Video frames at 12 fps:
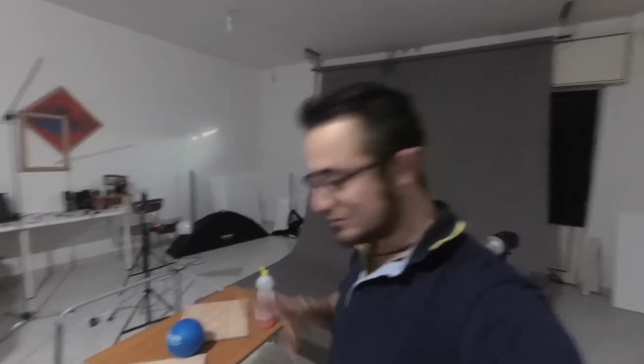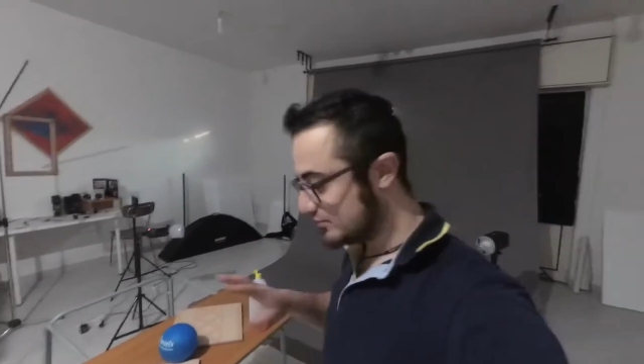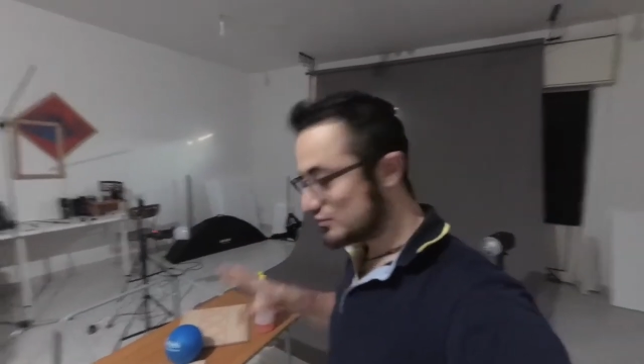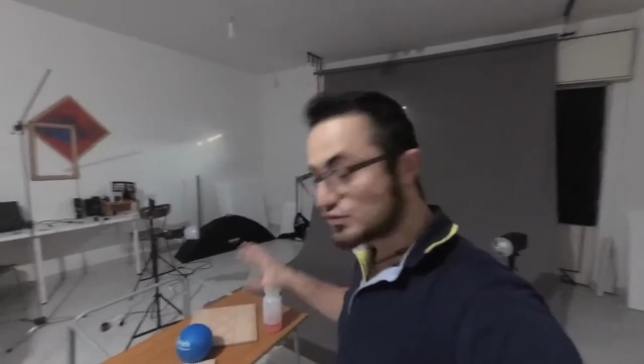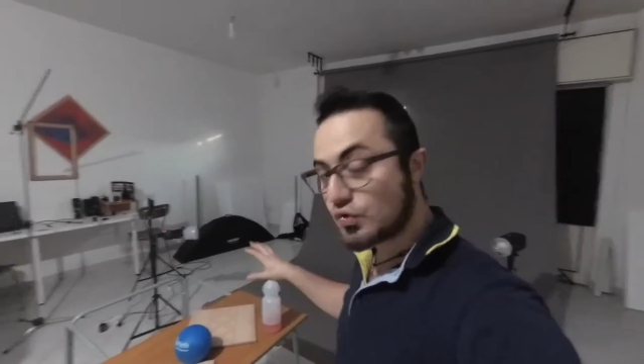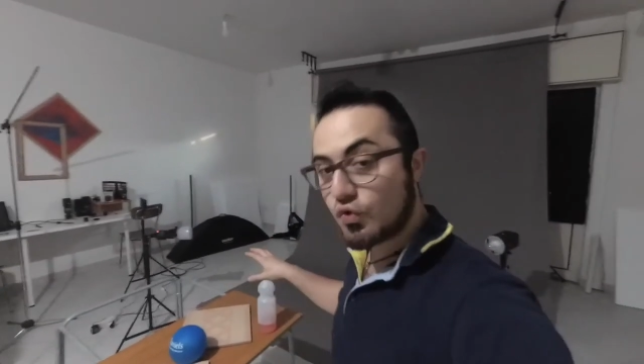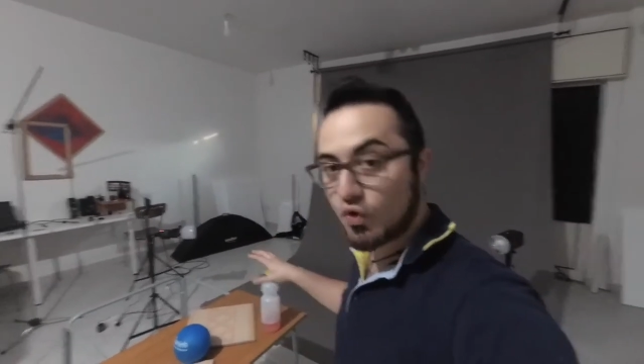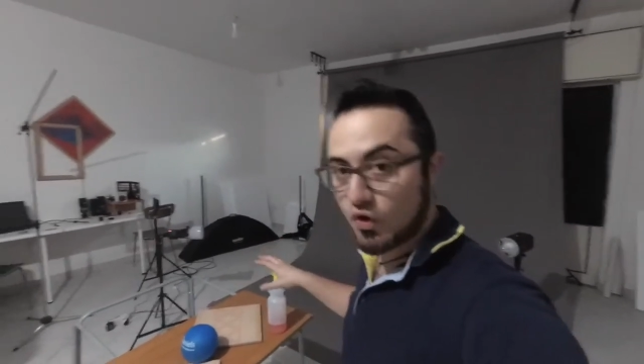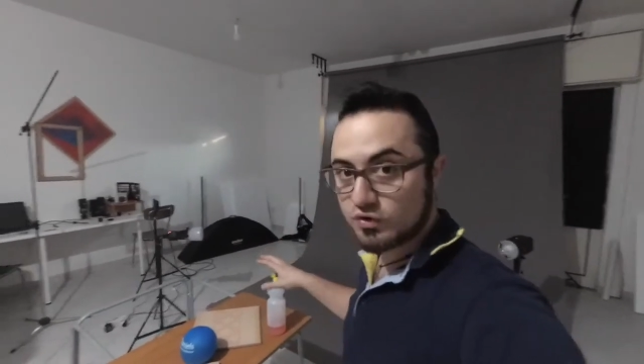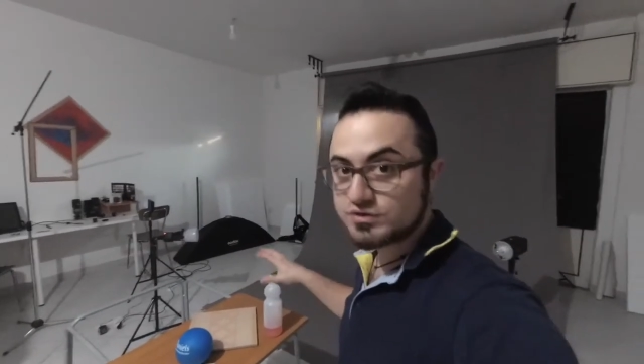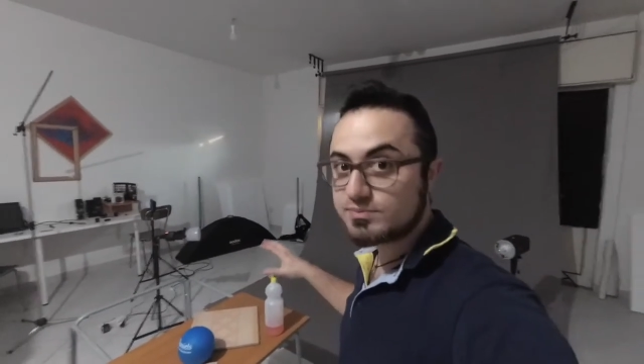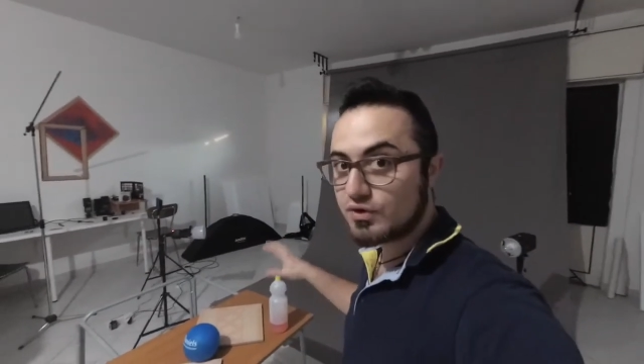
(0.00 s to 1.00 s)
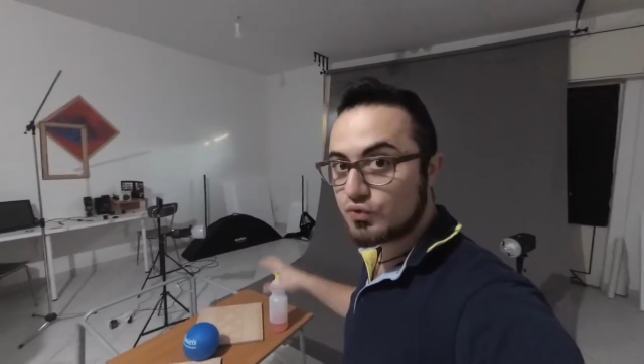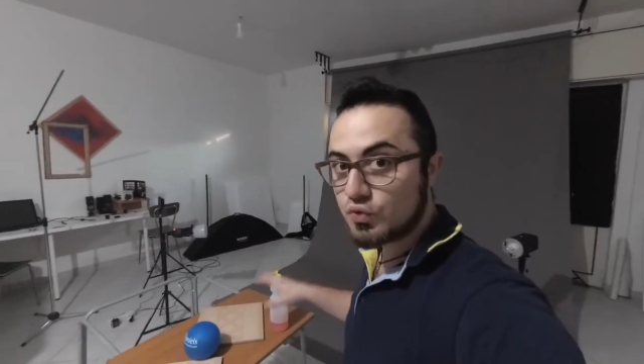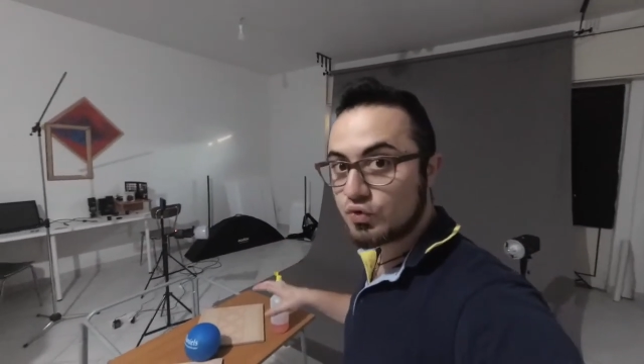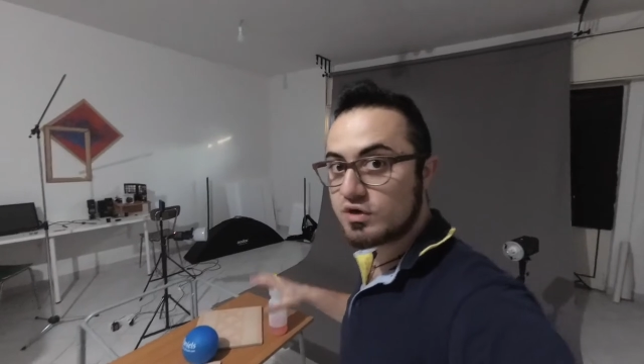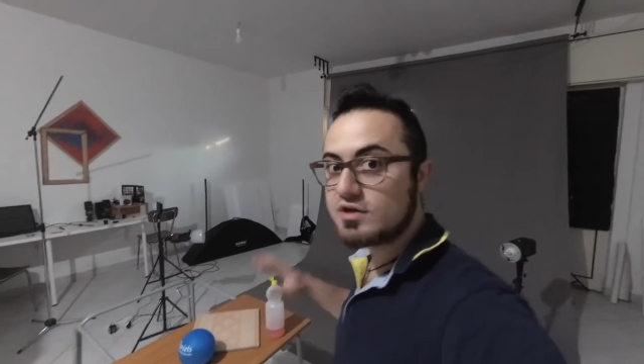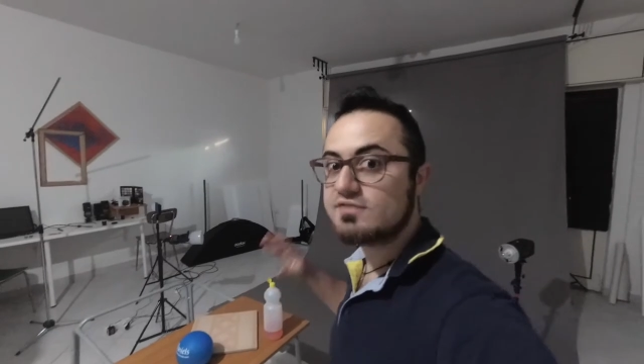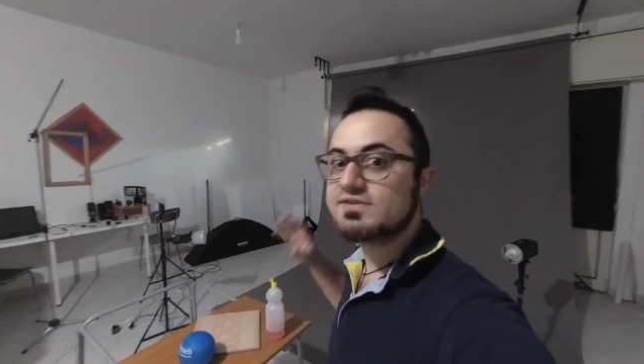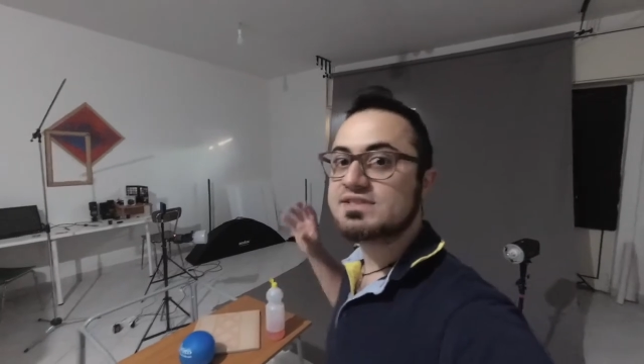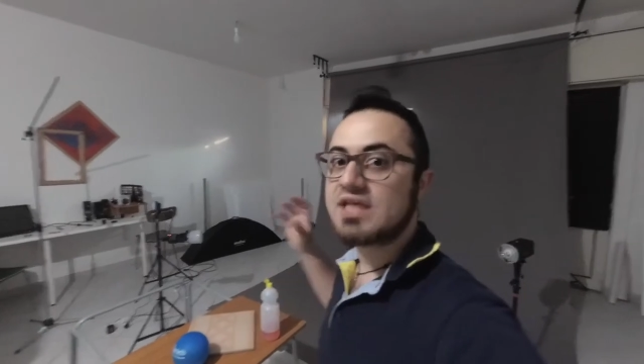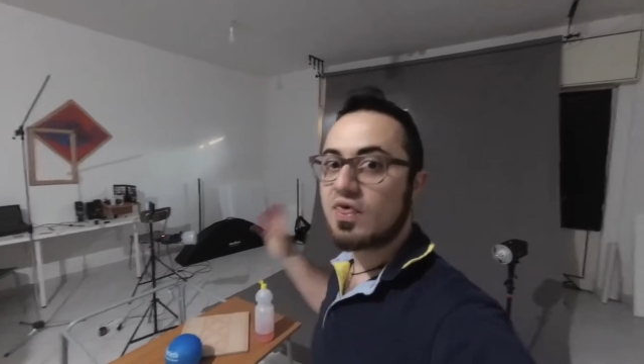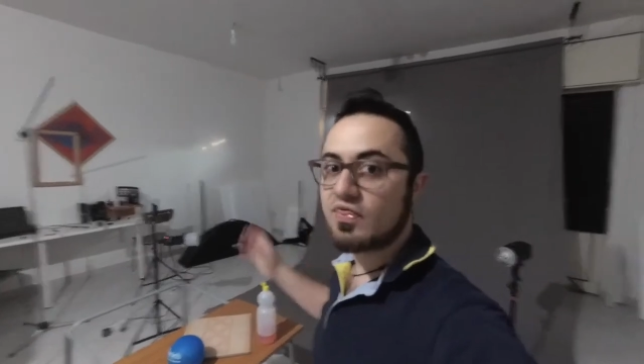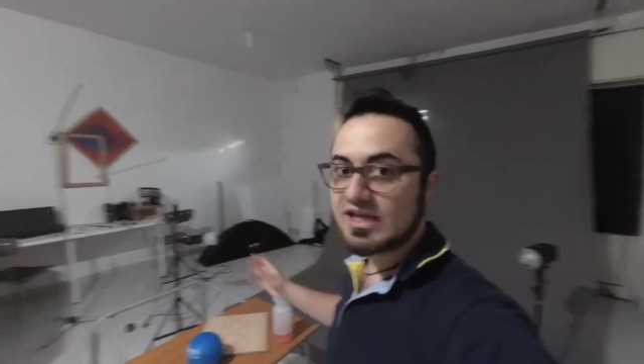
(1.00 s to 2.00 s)
to throw on the balloon if
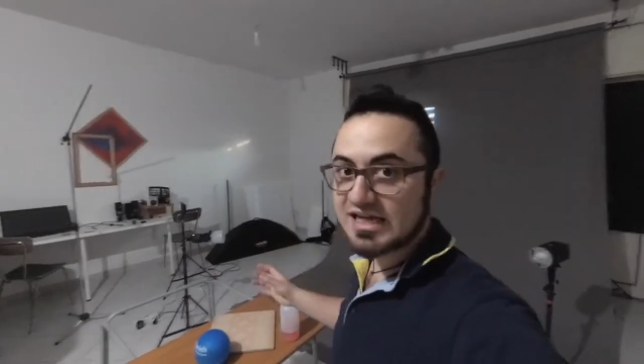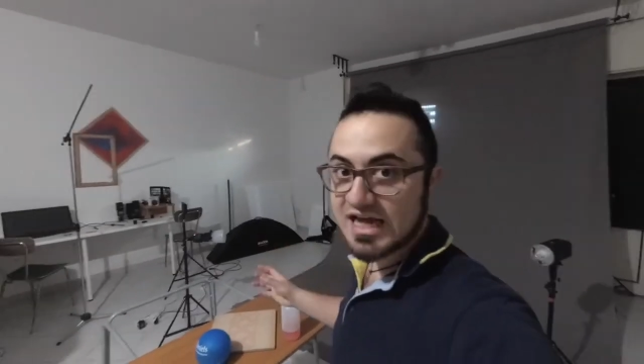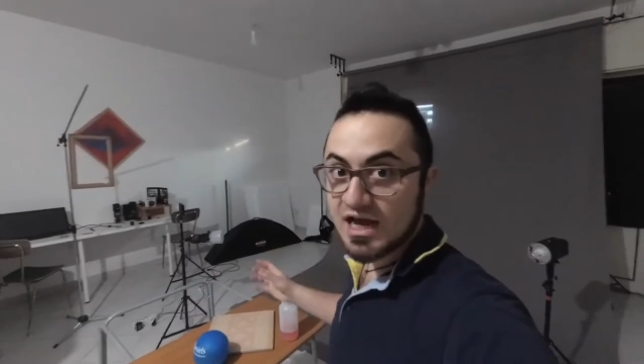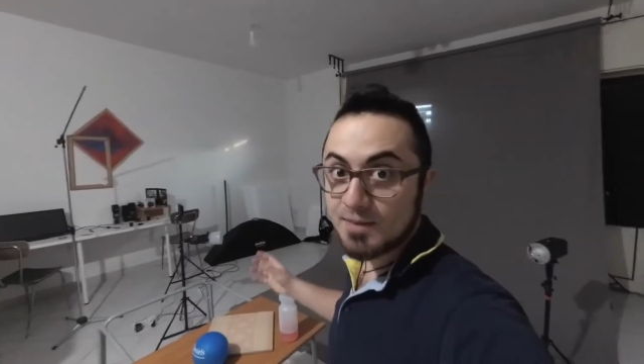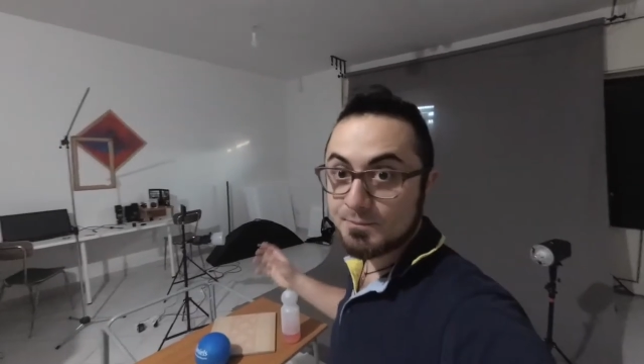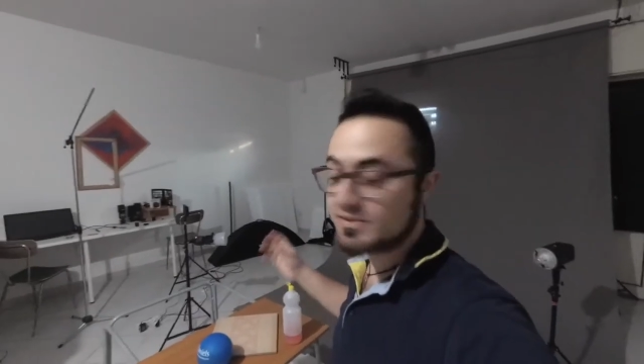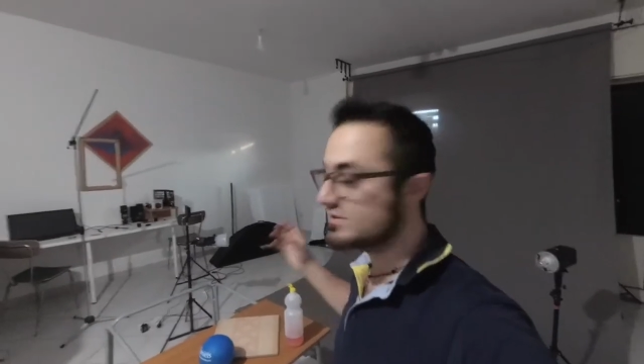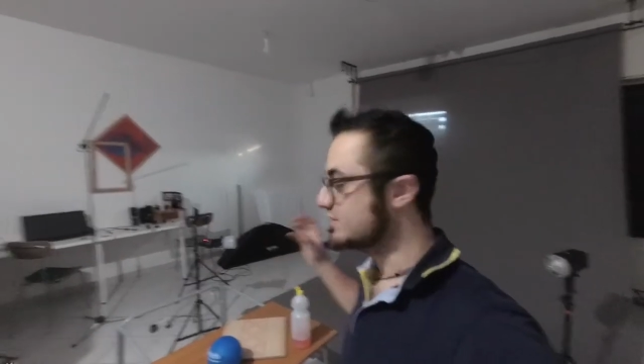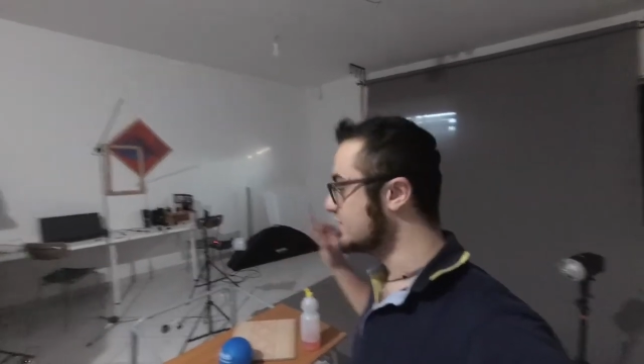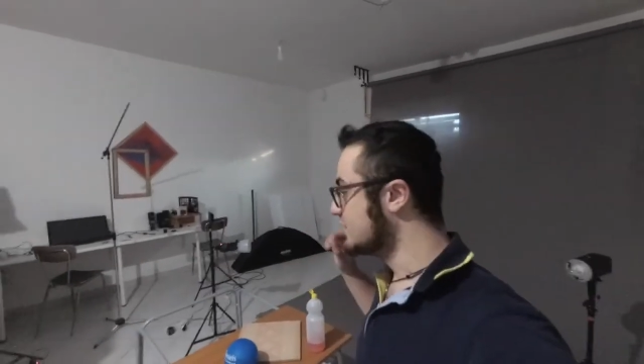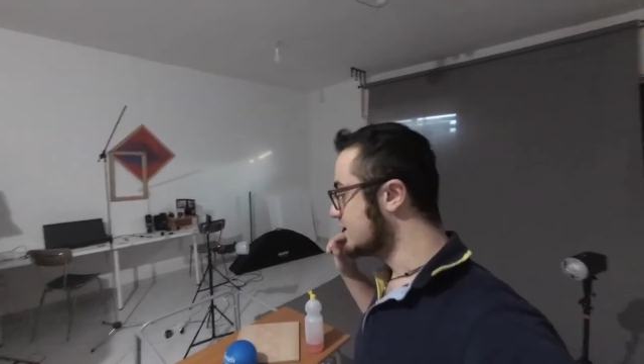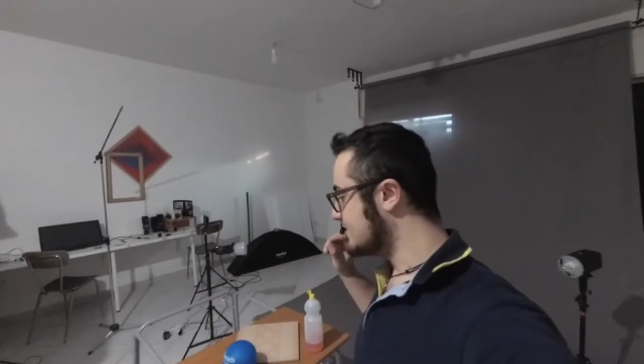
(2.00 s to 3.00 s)
something happened,